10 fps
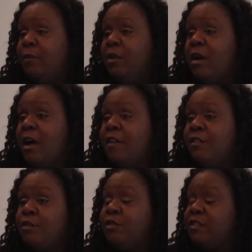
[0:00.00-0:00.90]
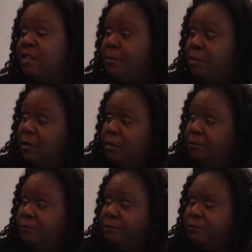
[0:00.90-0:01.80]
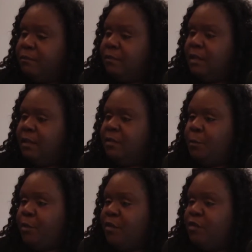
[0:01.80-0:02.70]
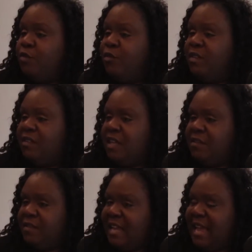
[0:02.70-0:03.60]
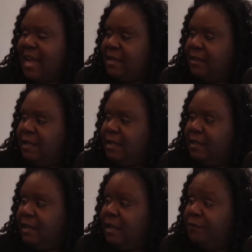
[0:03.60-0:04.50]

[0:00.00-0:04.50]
It will cause you to stumble. The person who receives that accolade,